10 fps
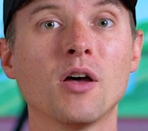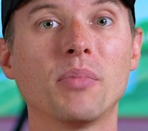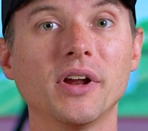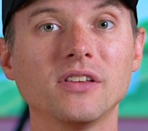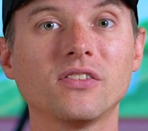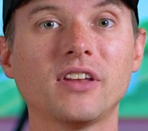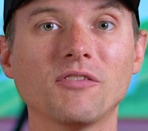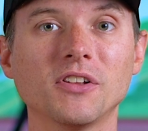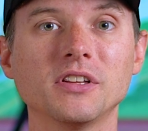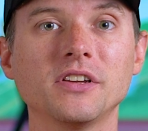but it's
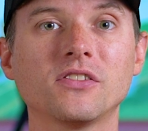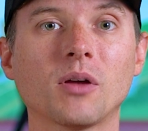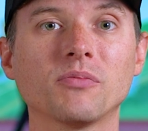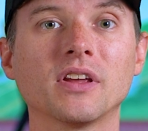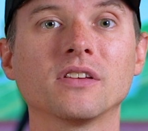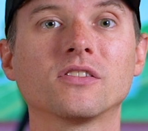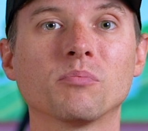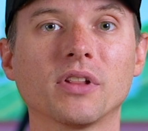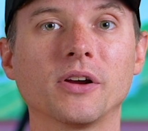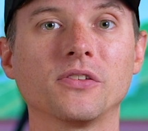definitely something some
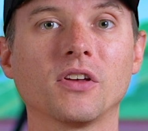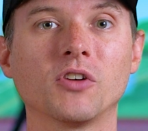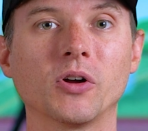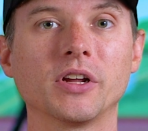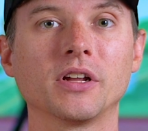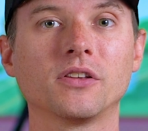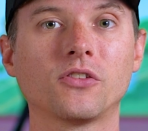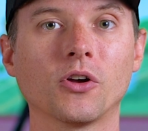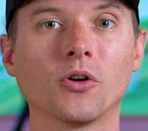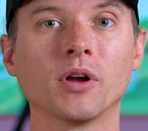players have noted,
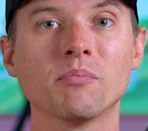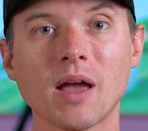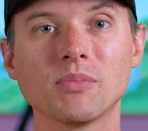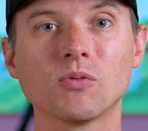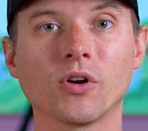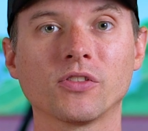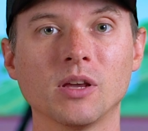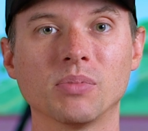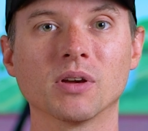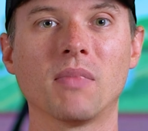so it might be worth
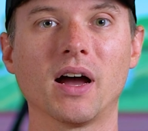keeping in